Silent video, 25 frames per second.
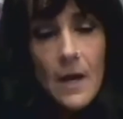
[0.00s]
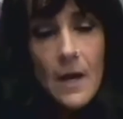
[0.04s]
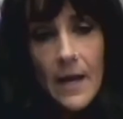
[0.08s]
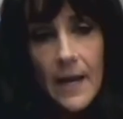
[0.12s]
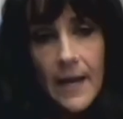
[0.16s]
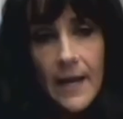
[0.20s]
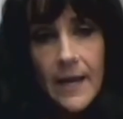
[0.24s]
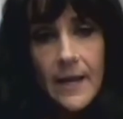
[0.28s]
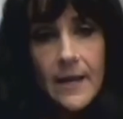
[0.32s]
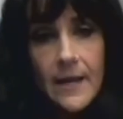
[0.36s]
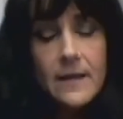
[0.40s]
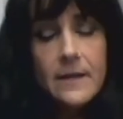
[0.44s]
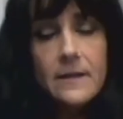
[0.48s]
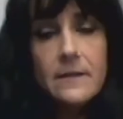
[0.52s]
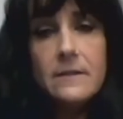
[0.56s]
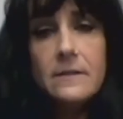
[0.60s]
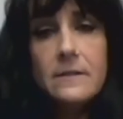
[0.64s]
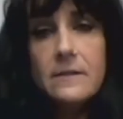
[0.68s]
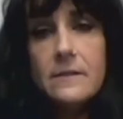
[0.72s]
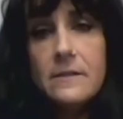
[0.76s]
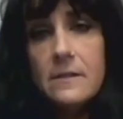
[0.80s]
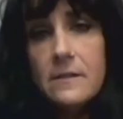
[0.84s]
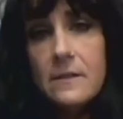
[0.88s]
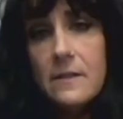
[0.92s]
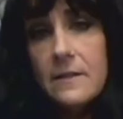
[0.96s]

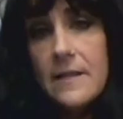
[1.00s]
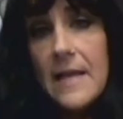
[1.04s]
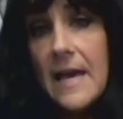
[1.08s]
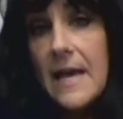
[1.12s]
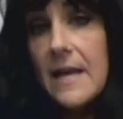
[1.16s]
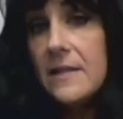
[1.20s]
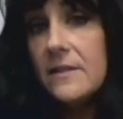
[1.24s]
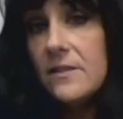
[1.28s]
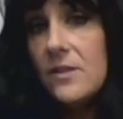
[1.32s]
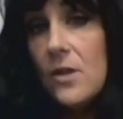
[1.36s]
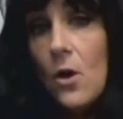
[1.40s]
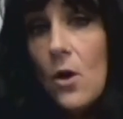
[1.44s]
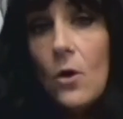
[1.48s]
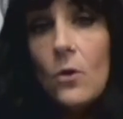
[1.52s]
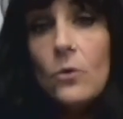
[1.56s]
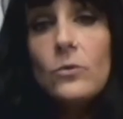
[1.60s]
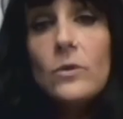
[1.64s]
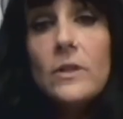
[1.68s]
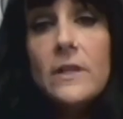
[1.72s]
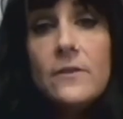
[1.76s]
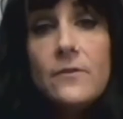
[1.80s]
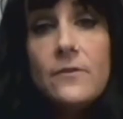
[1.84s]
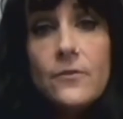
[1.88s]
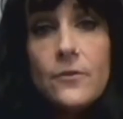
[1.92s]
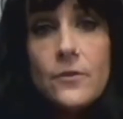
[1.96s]
And that is
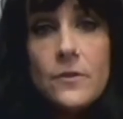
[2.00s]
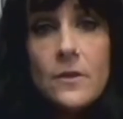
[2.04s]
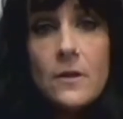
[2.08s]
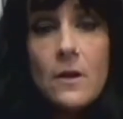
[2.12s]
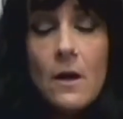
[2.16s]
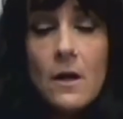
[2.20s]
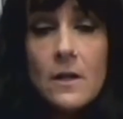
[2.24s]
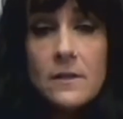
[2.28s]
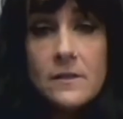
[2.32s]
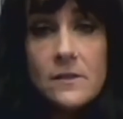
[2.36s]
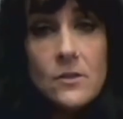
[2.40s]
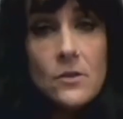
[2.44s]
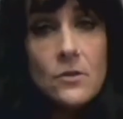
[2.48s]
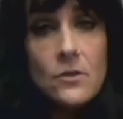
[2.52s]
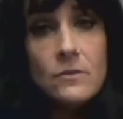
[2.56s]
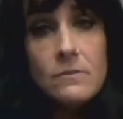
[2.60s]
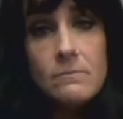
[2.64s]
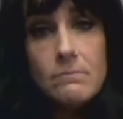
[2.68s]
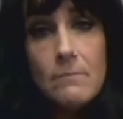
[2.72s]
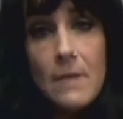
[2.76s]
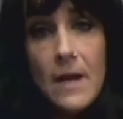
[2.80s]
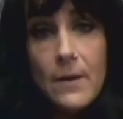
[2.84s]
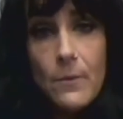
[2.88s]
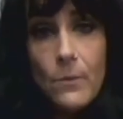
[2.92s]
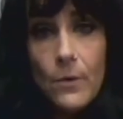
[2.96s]
only for the consult
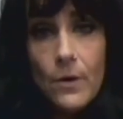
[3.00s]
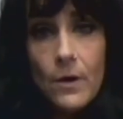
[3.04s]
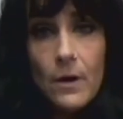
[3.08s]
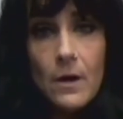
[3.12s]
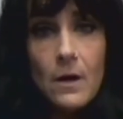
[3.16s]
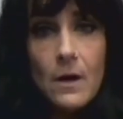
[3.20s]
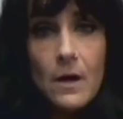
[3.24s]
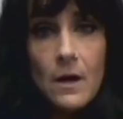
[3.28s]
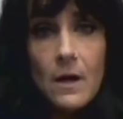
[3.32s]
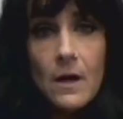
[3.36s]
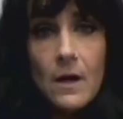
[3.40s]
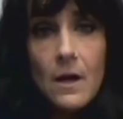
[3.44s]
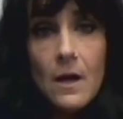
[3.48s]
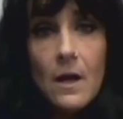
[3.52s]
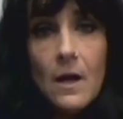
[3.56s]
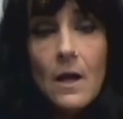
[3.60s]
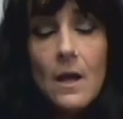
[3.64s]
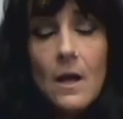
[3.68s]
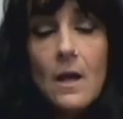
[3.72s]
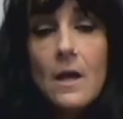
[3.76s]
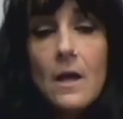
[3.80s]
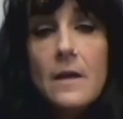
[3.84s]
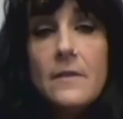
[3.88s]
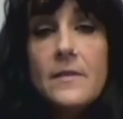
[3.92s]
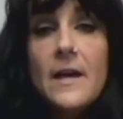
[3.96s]
and my work.
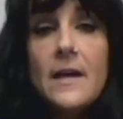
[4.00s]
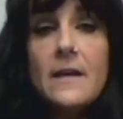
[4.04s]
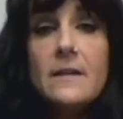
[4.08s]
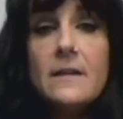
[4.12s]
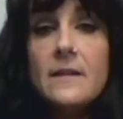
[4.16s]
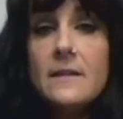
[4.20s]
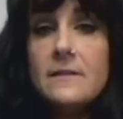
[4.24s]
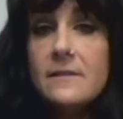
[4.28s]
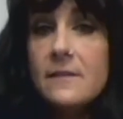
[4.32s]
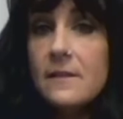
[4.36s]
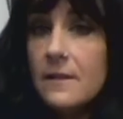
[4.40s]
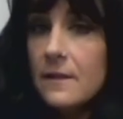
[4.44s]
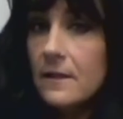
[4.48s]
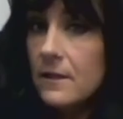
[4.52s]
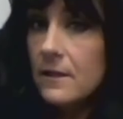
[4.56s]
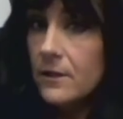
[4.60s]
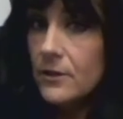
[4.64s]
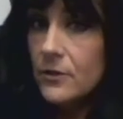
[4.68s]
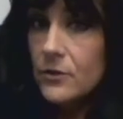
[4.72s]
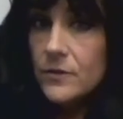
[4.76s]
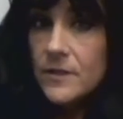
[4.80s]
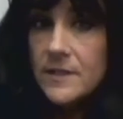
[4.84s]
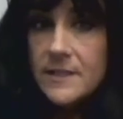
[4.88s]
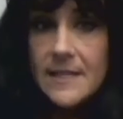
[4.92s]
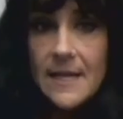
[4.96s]
That doesn't
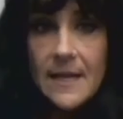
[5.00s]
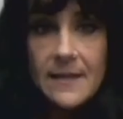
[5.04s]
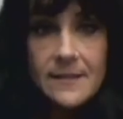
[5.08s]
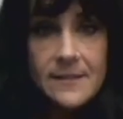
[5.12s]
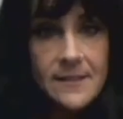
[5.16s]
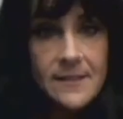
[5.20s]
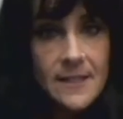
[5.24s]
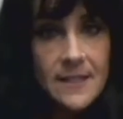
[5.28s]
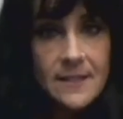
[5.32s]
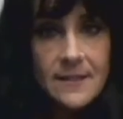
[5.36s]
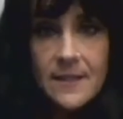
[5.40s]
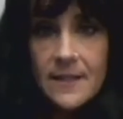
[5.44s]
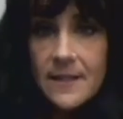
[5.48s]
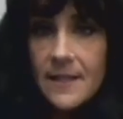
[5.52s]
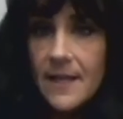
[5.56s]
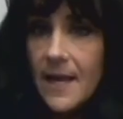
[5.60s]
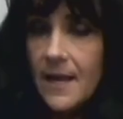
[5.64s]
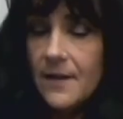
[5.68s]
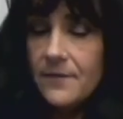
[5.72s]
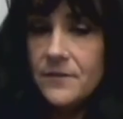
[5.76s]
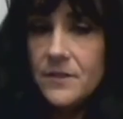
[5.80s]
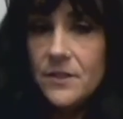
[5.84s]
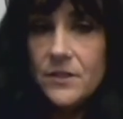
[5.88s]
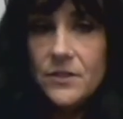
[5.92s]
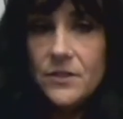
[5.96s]
include the testing that they
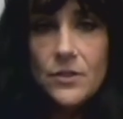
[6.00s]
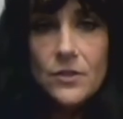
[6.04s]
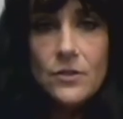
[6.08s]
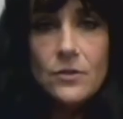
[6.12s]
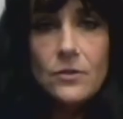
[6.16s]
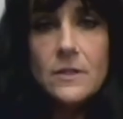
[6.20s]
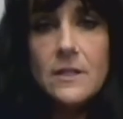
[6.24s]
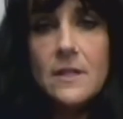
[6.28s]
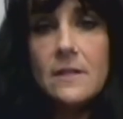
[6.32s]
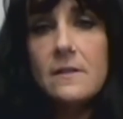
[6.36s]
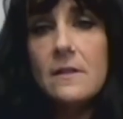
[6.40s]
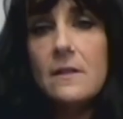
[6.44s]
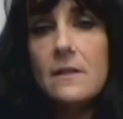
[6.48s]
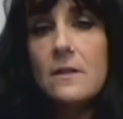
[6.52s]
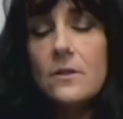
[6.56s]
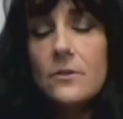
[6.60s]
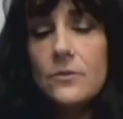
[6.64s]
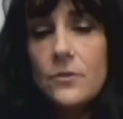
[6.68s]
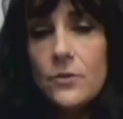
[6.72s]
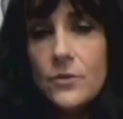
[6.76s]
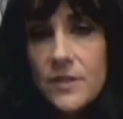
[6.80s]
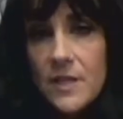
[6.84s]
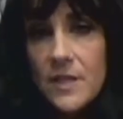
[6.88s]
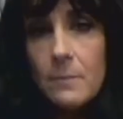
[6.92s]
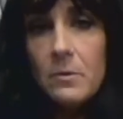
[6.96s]
have to do. It doesn't
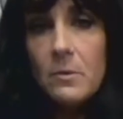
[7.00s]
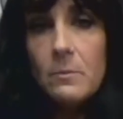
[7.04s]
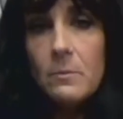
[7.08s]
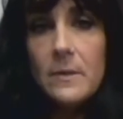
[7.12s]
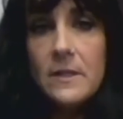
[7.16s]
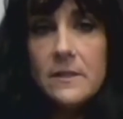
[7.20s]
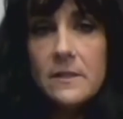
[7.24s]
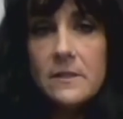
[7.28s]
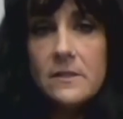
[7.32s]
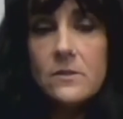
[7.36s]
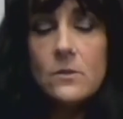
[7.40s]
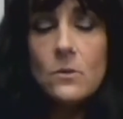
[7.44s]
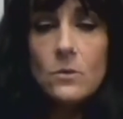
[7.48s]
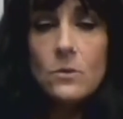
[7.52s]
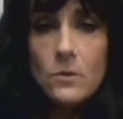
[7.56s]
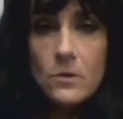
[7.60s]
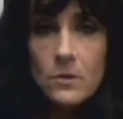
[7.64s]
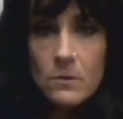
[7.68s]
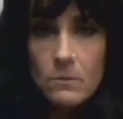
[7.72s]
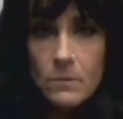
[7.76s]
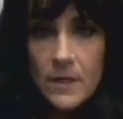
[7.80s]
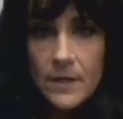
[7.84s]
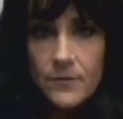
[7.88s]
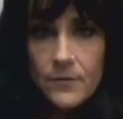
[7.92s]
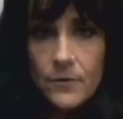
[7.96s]
include their supplements
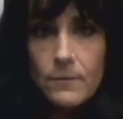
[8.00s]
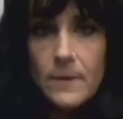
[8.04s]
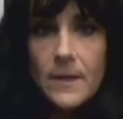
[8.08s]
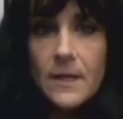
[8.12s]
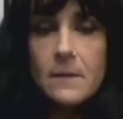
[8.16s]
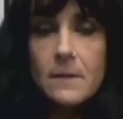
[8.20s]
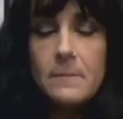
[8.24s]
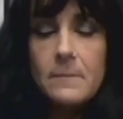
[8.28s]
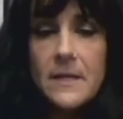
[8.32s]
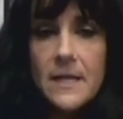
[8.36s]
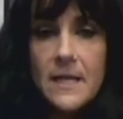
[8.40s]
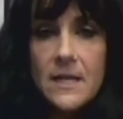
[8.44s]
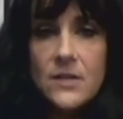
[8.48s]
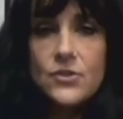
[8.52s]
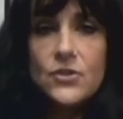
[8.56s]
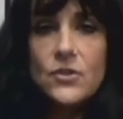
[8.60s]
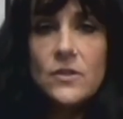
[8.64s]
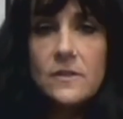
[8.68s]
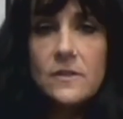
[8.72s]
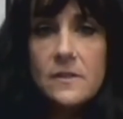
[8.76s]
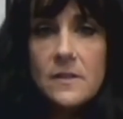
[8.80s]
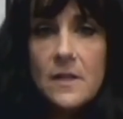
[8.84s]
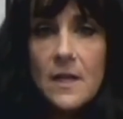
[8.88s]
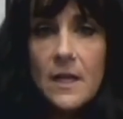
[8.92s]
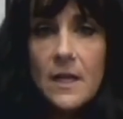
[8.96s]
or whatever
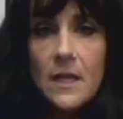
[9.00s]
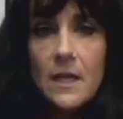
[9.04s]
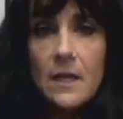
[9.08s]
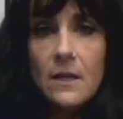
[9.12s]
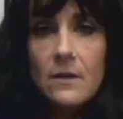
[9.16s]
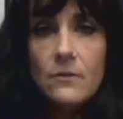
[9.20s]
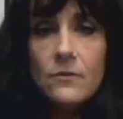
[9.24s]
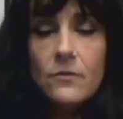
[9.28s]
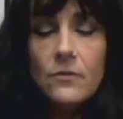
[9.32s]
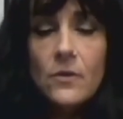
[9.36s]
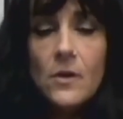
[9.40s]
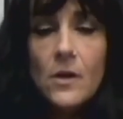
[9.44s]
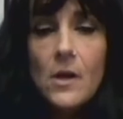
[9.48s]
recommendations I give.